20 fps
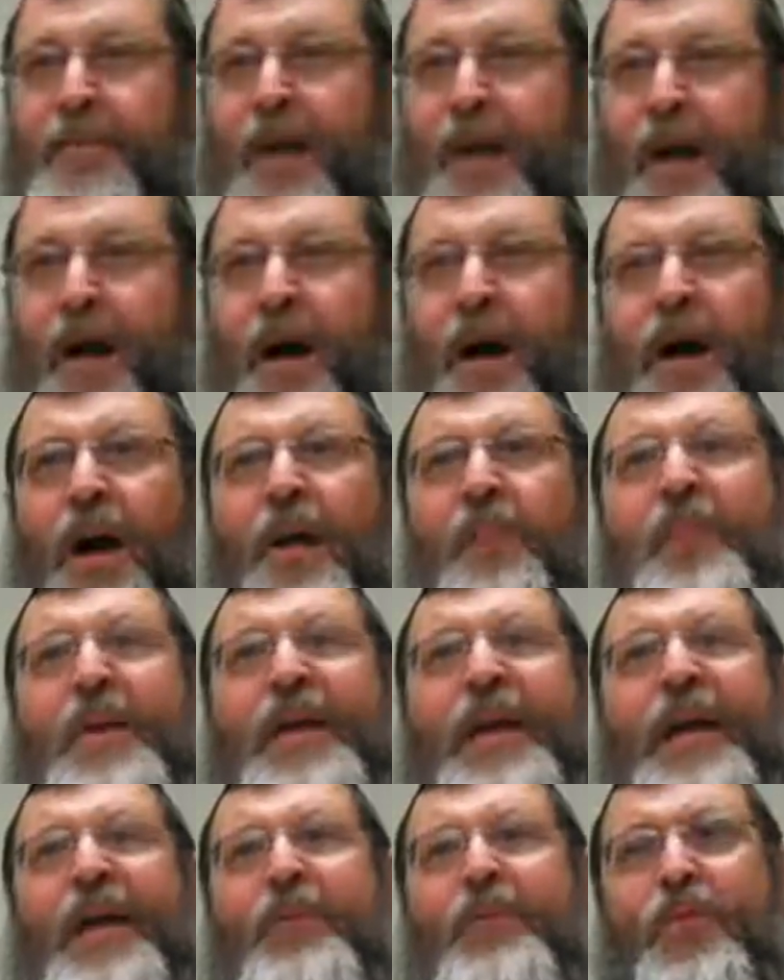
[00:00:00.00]
Oh, be
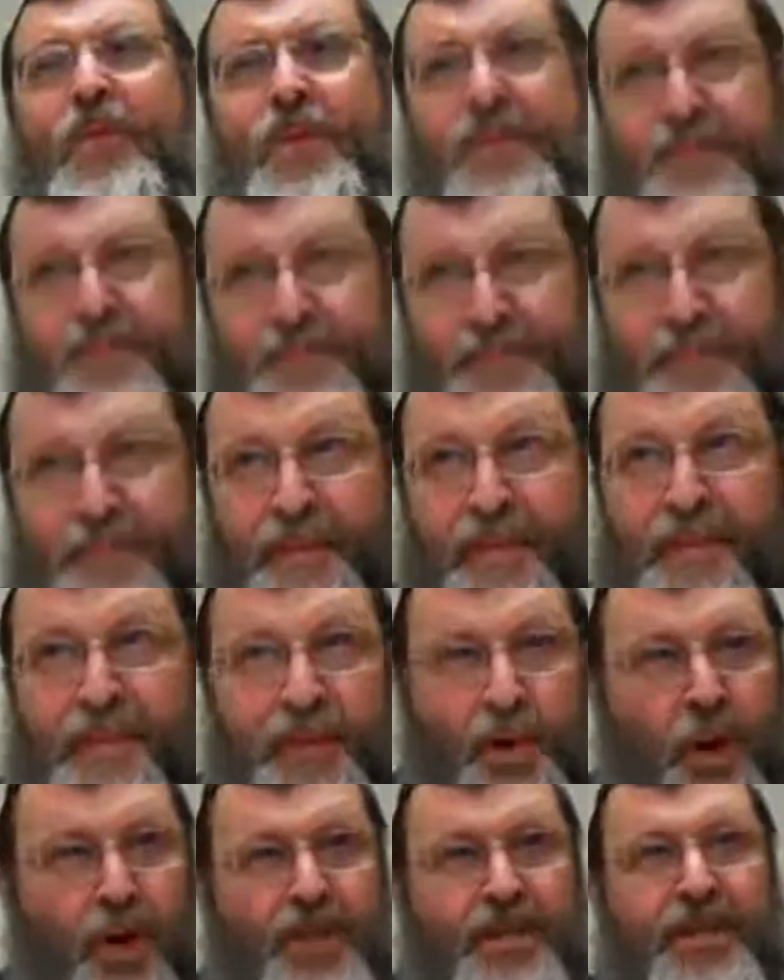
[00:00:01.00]
careful.
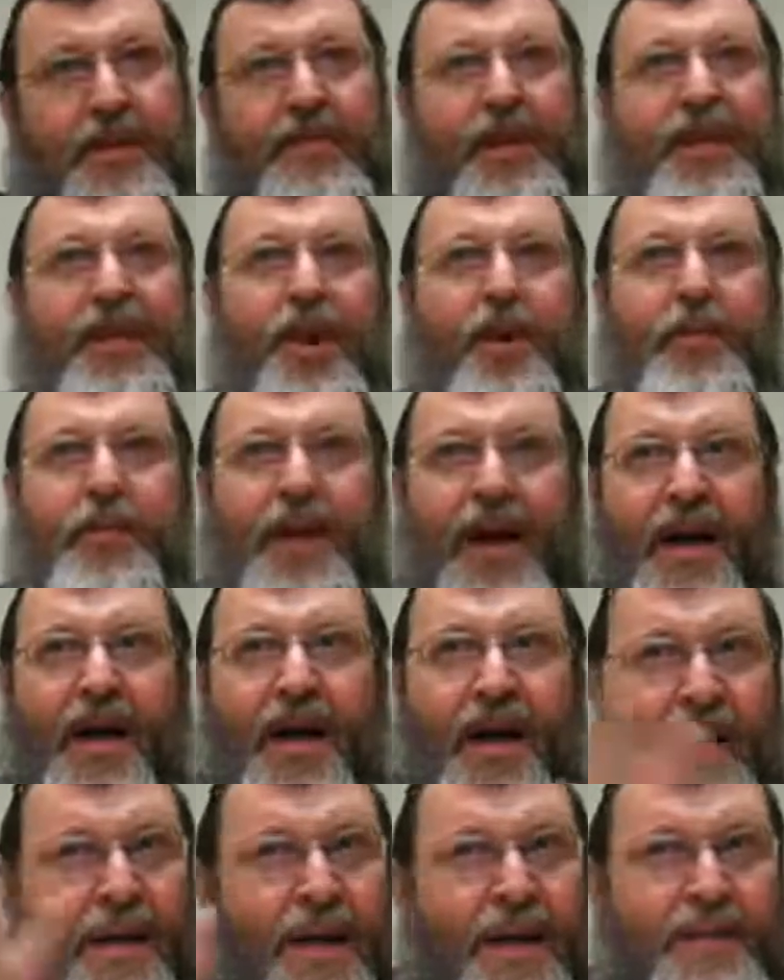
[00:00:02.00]
You ask them, they know me. I,
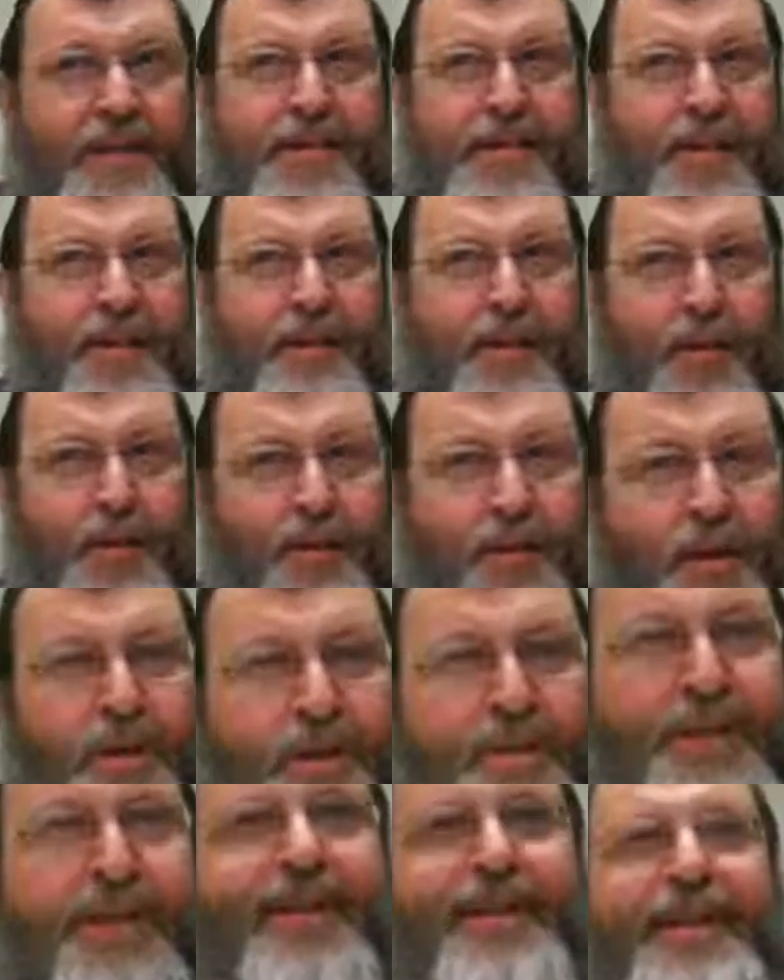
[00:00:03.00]
I like the sound of my own
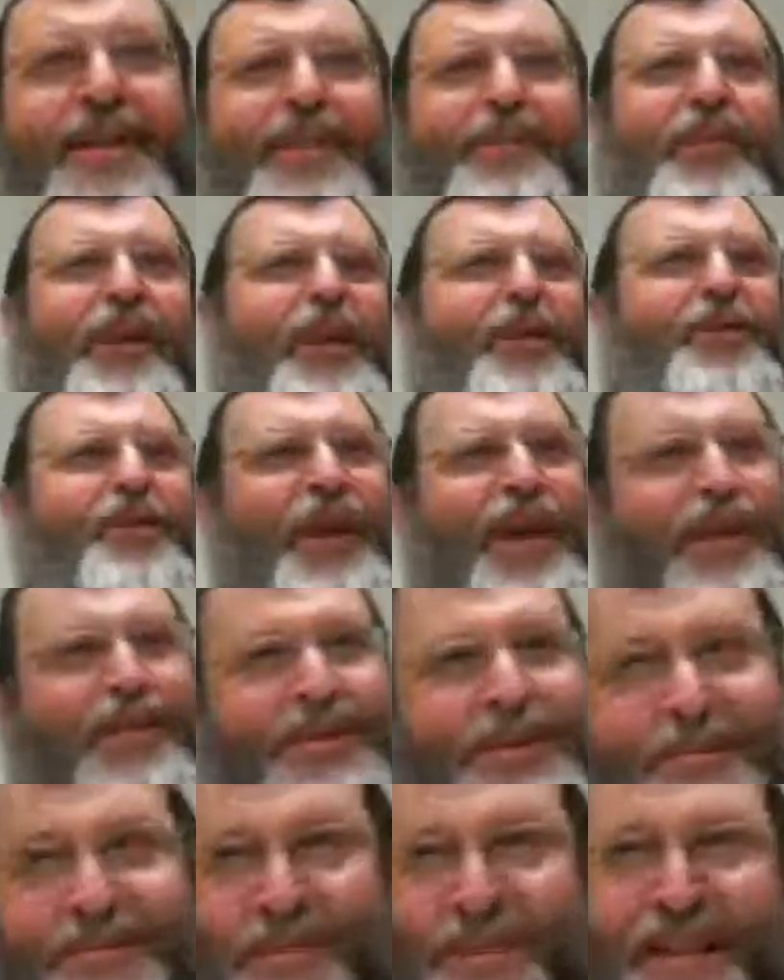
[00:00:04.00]
voice. I can keep going for
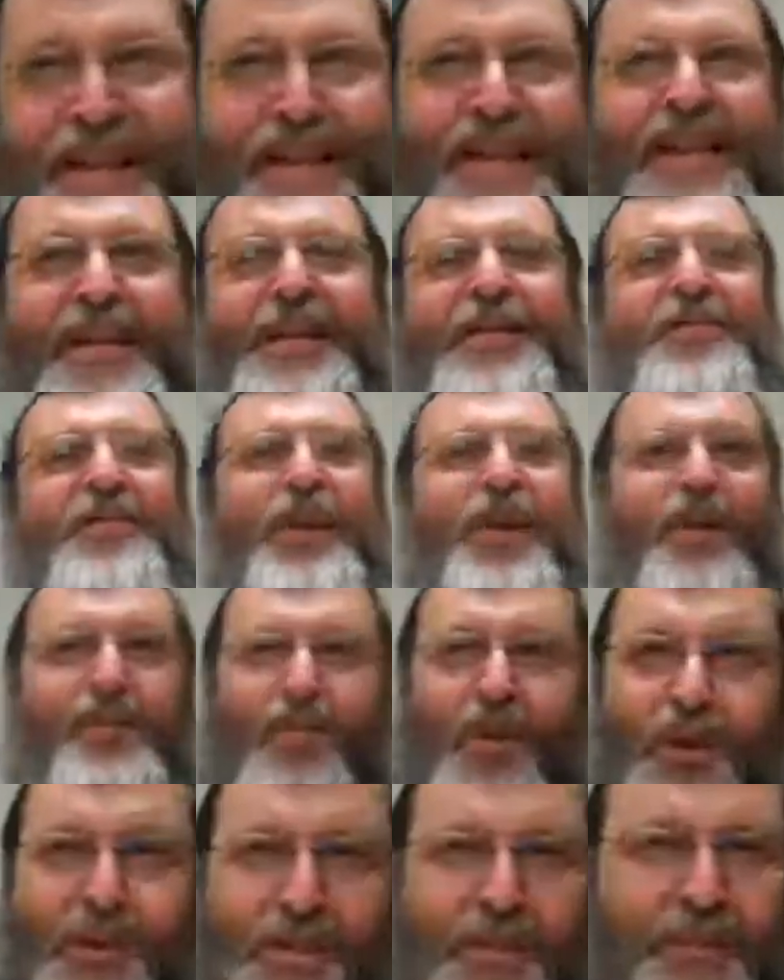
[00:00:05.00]
hours. No,
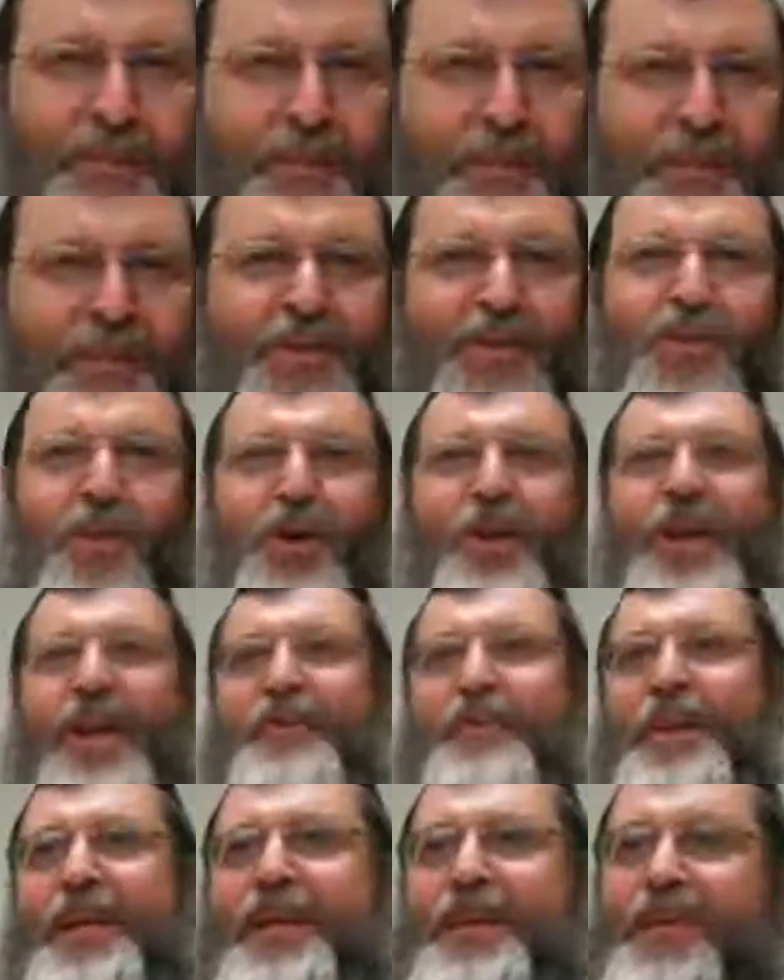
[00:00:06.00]
Baruch Hashem, I'm yet to work. I
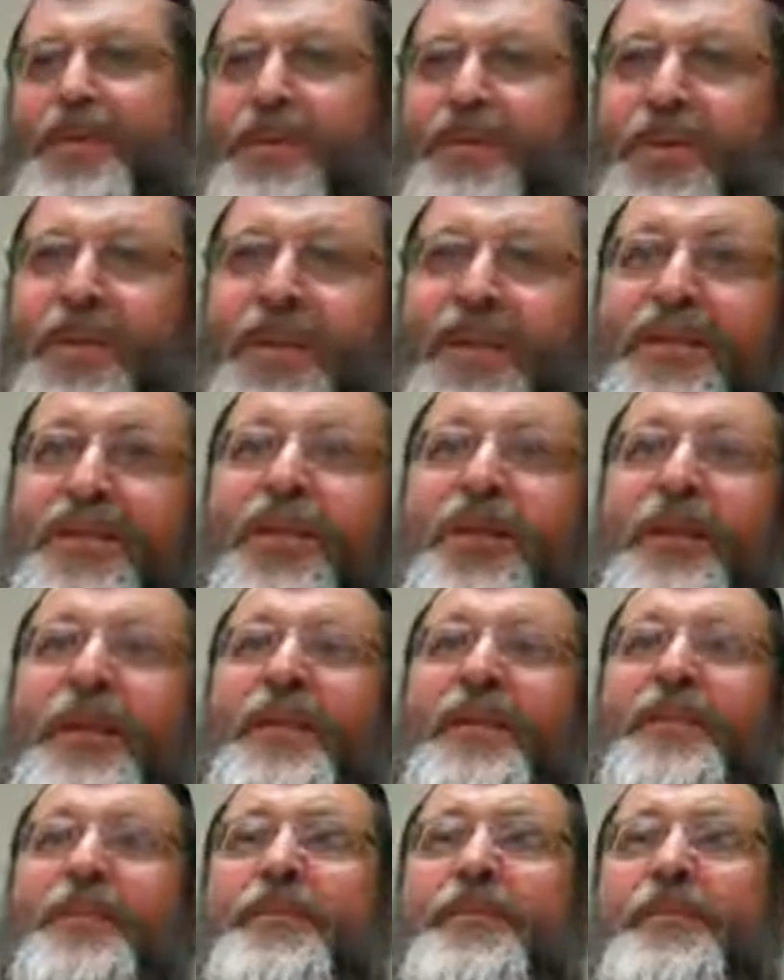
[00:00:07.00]
have meetings as well. Sorry?
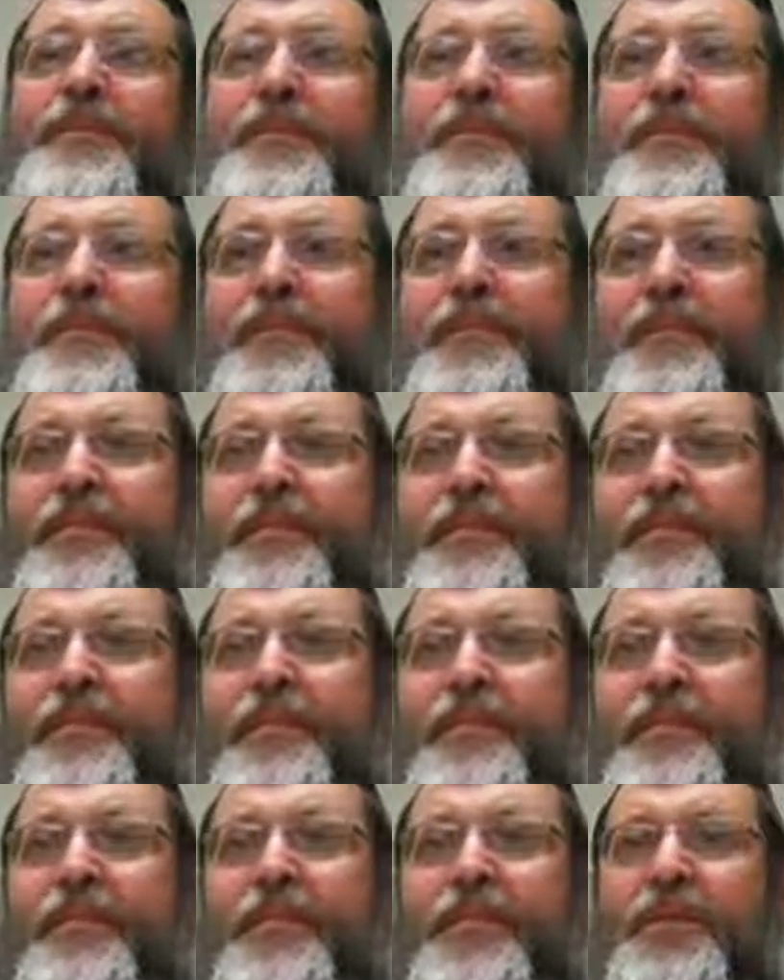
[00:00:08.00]
Between ten fifteen
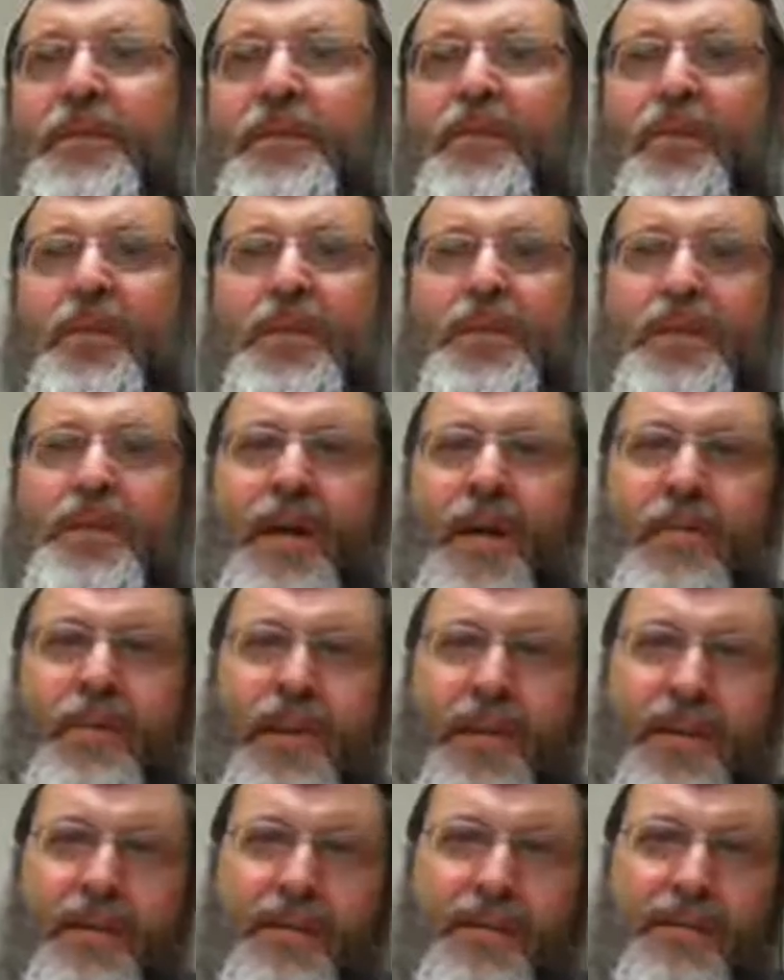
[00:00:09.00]
and ten thirty. What's the time now?